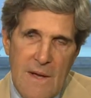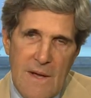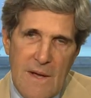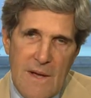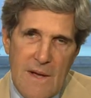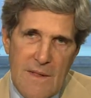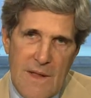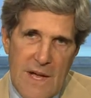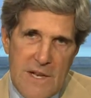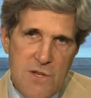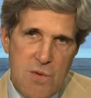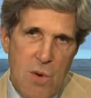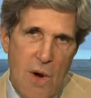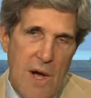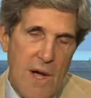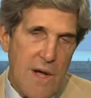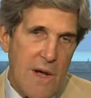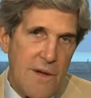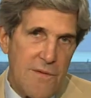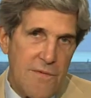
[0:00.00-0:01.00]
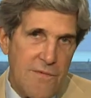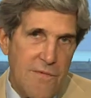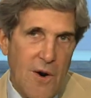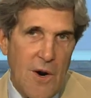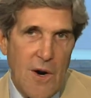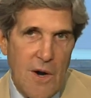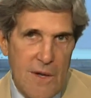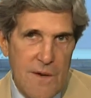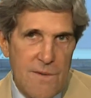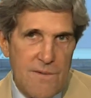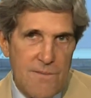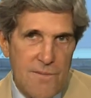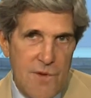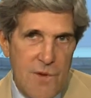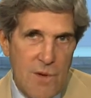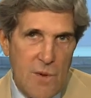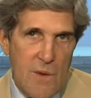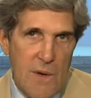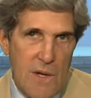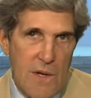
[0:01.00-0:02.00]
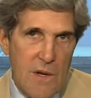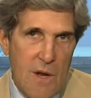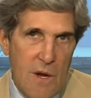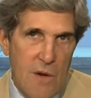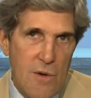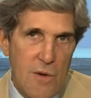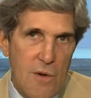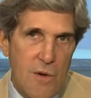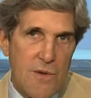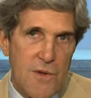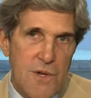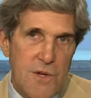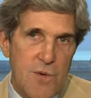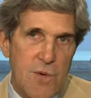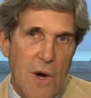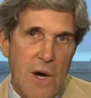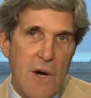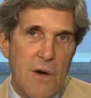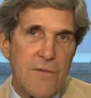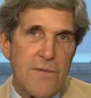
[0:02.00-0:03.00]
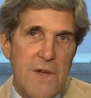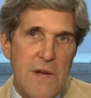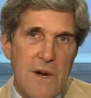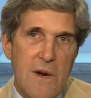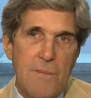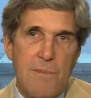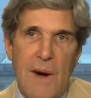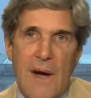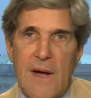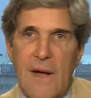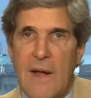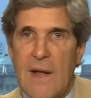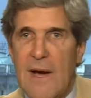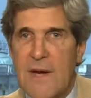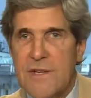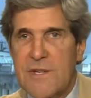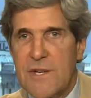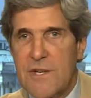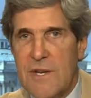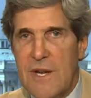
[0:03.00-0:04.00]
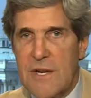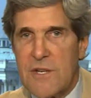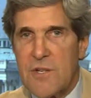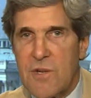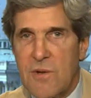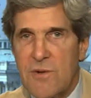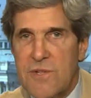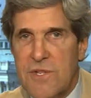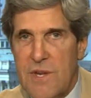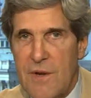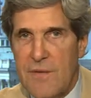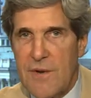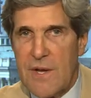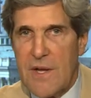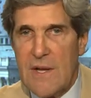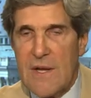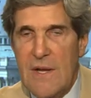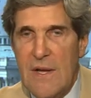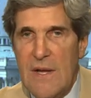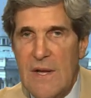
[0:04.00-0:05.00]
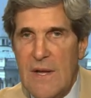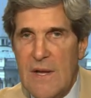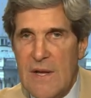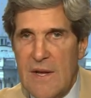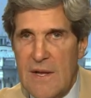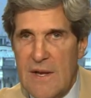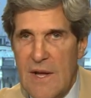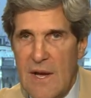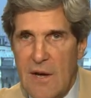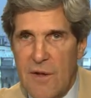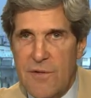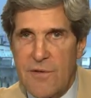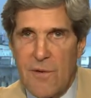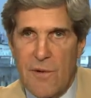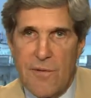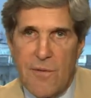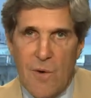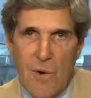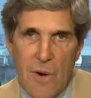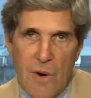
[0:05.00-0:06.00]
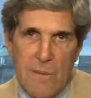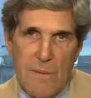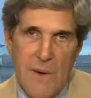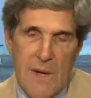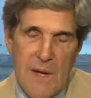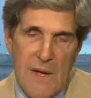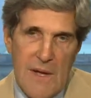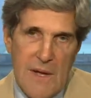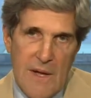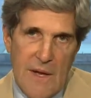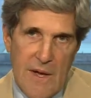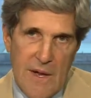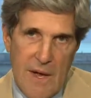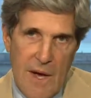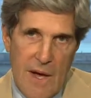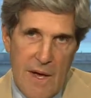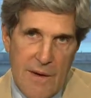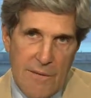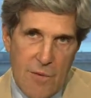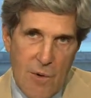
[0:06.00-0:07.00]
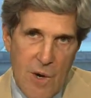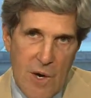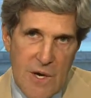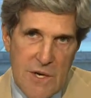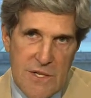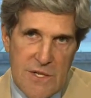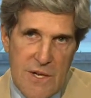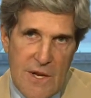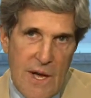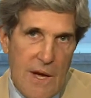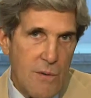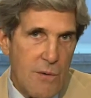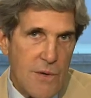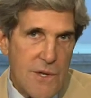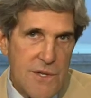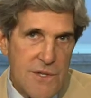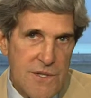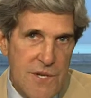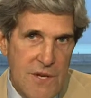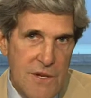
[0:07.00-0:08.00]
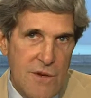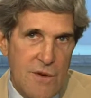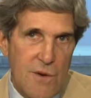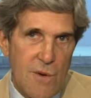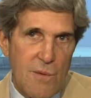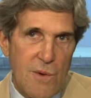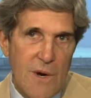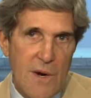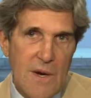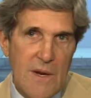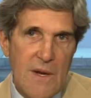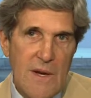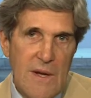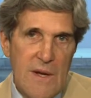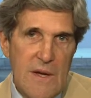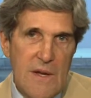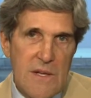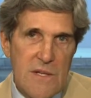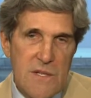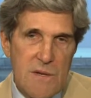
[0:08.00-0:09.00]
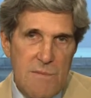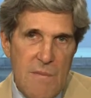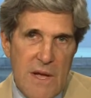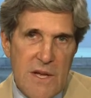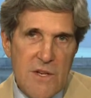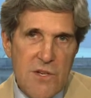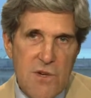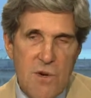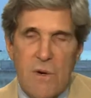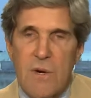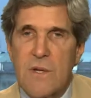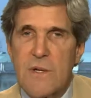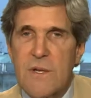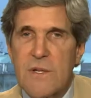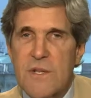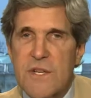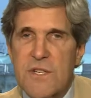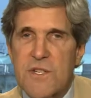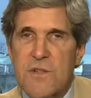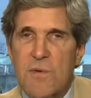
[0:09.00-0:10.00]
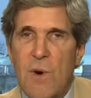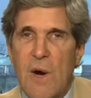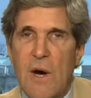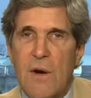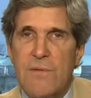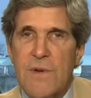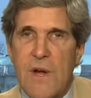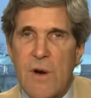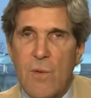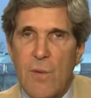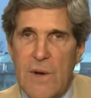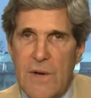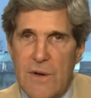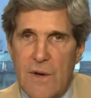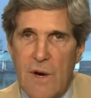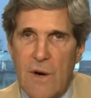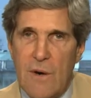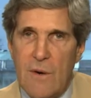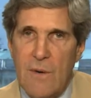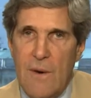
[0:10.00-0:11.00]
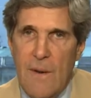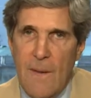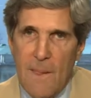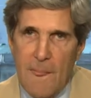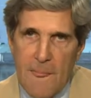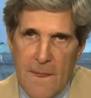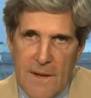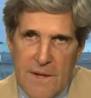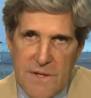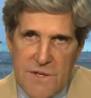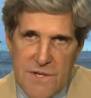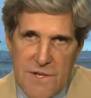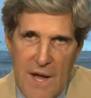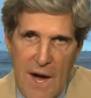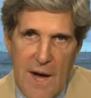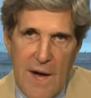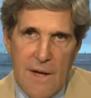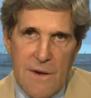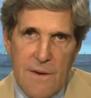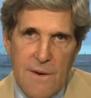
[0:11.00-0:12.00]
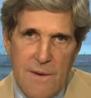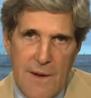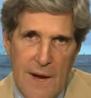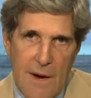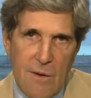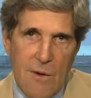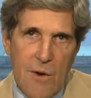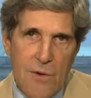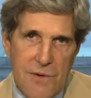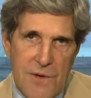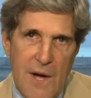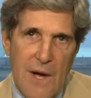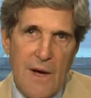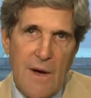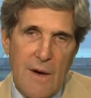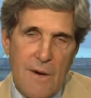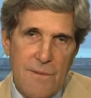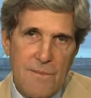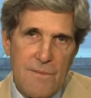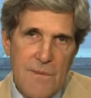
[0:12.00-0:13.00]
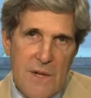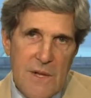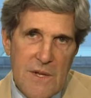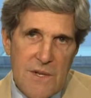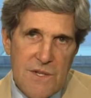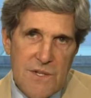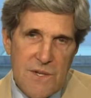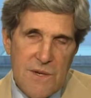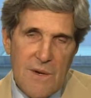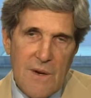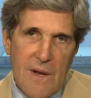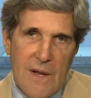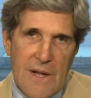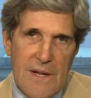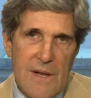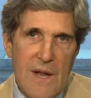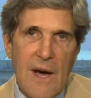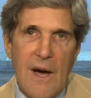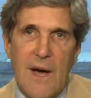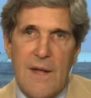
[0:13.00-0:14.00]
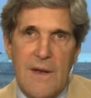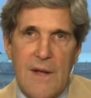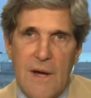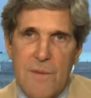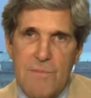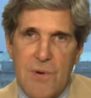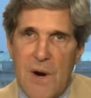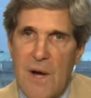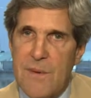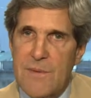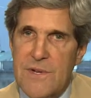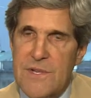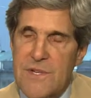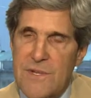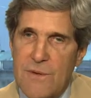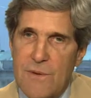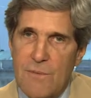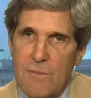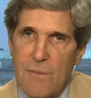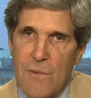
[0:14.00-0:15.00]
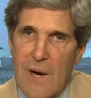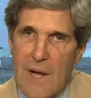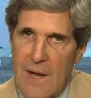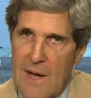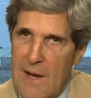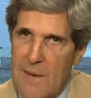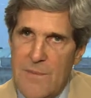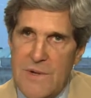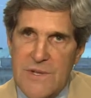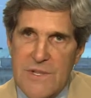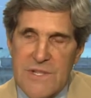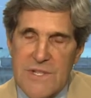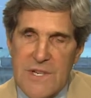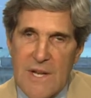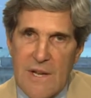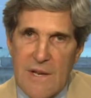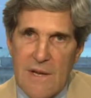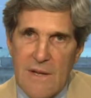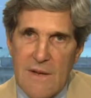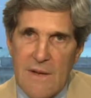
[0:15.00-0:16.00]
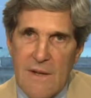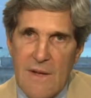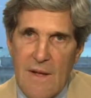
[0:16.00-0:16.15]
And that's why I fought to include the 12-year biologic exclusivity in health reform. And I have worked, and I will continue to work, to make sure that this 12-year window is not narrowed down, certainly not, I promise you, while I'm in the Senate.